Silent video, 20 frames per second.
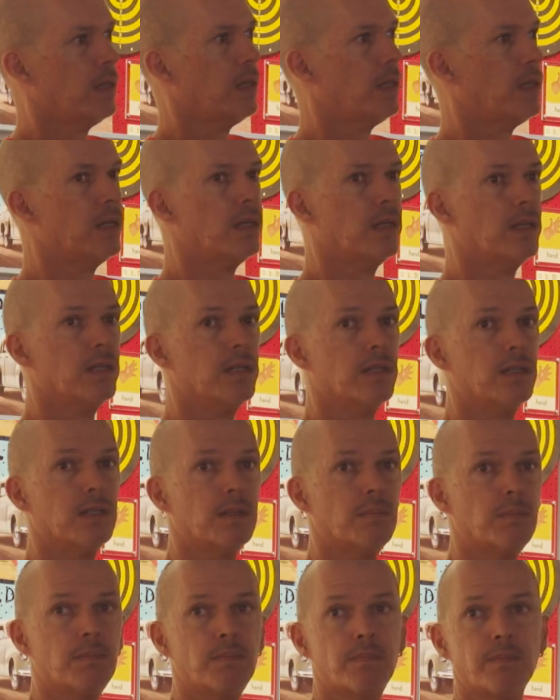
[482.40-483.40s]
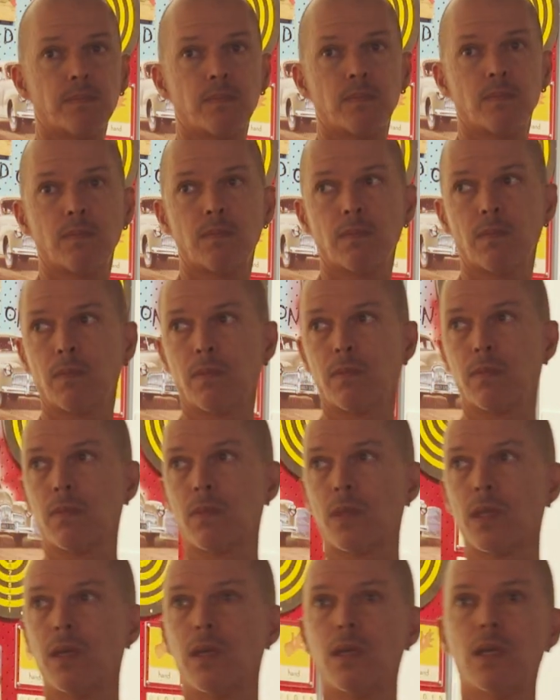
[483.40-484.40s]
Um,
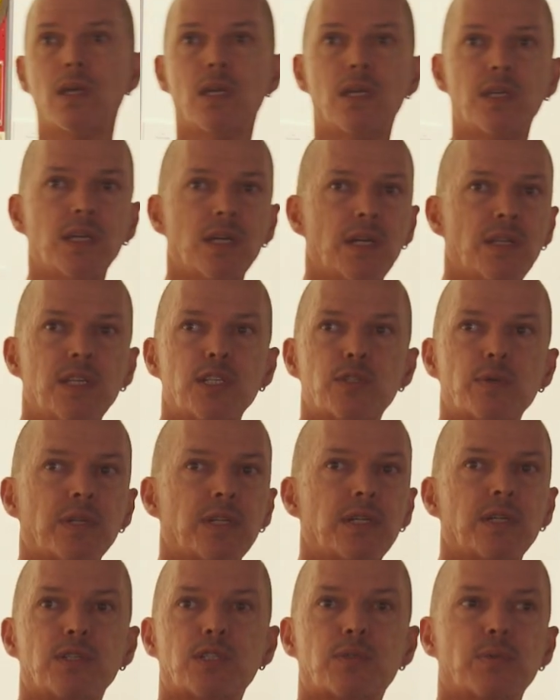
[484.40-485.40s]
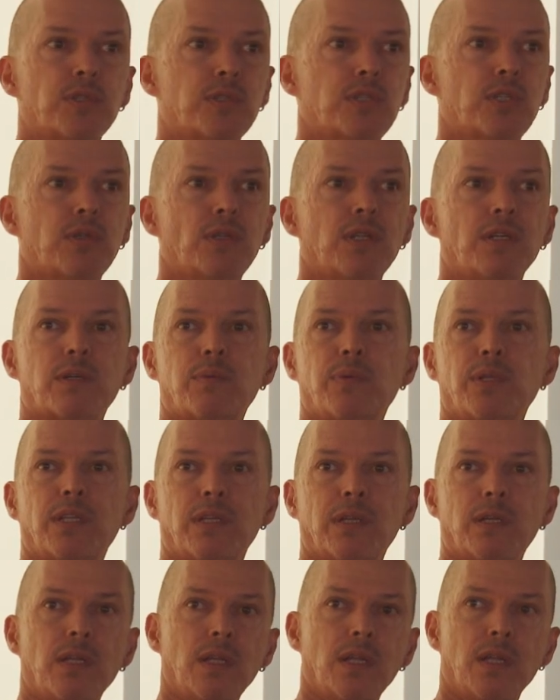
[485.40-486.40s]
yeah, and this one here as well too, like with
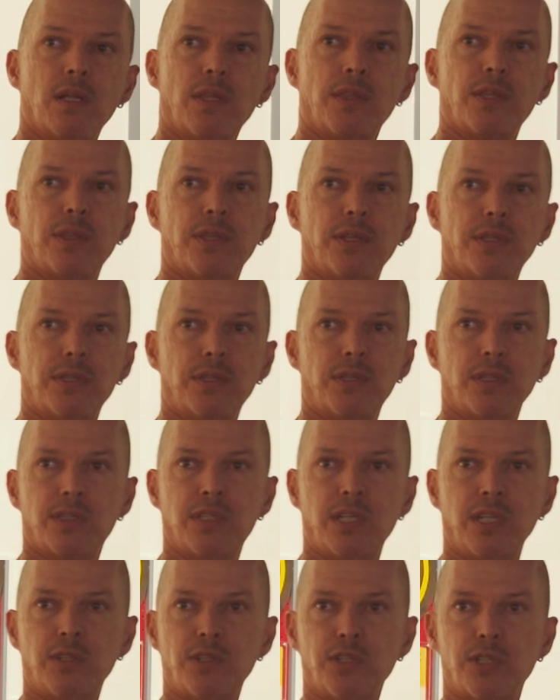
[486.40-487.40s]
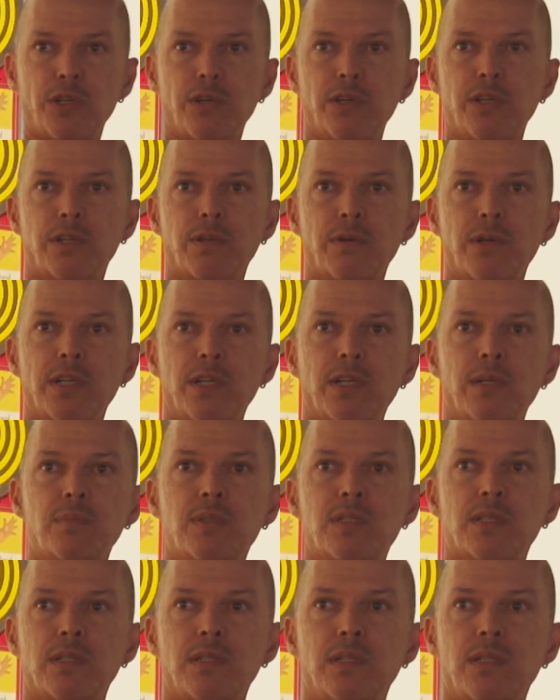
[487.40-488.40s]
the, the, the, the, Tinder
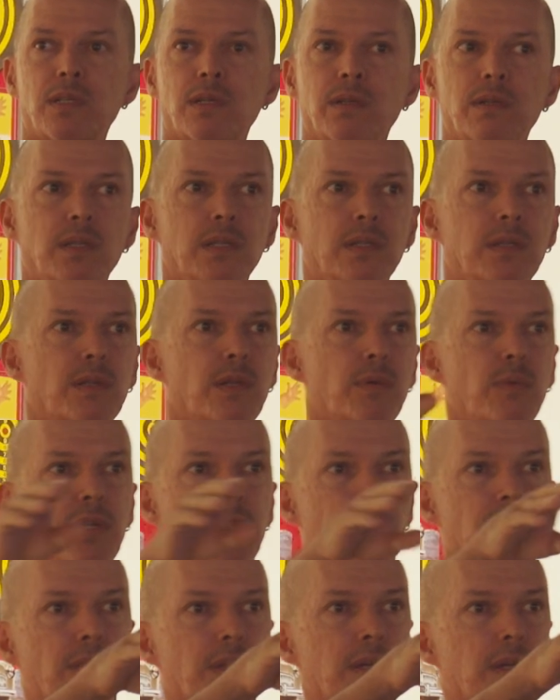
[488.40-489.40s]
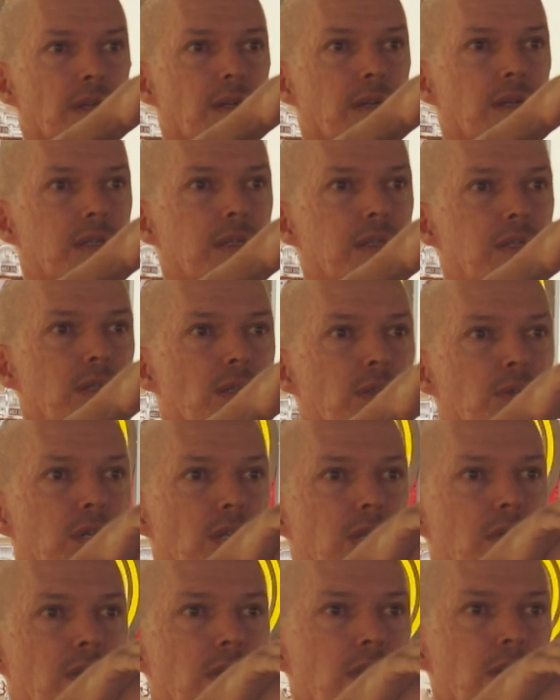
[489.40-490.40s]
diagrams, you know, and the one there, like you look
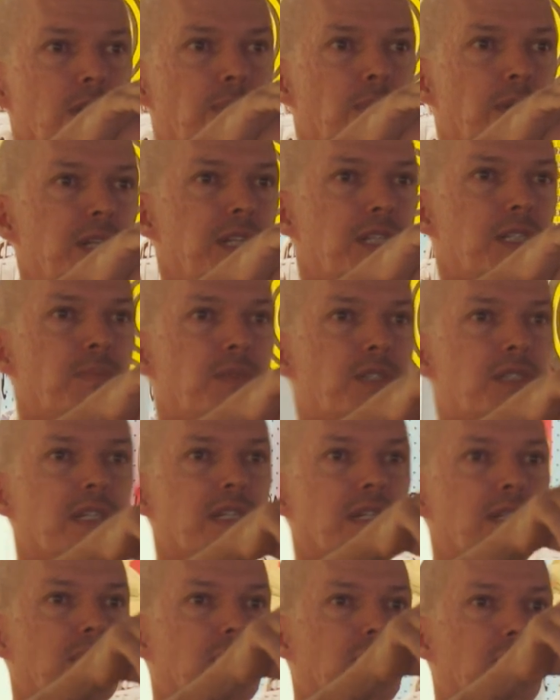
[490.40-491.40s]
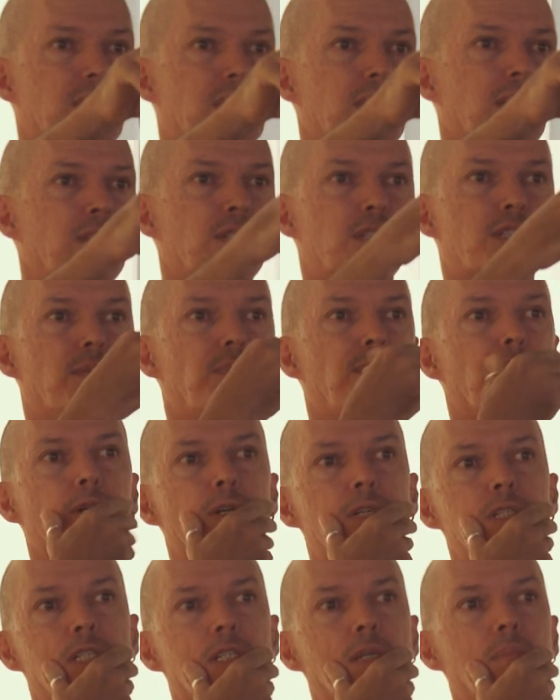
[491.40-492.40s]
a lot like my next mistake, the, the Tinder
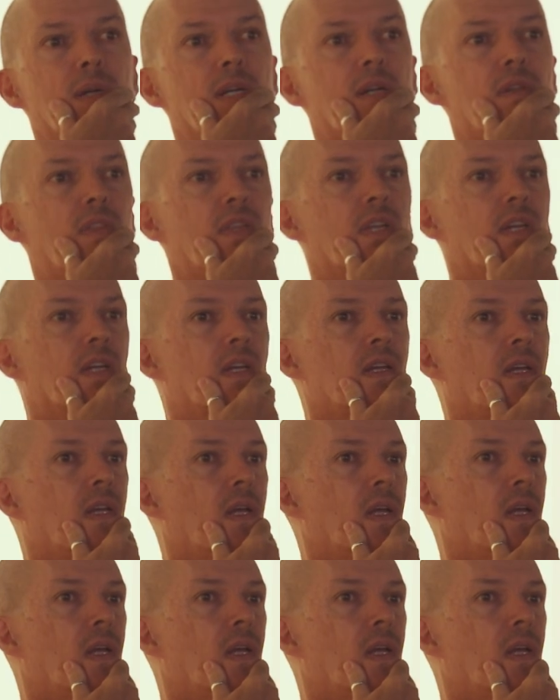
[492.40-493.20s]
surprise in the back there.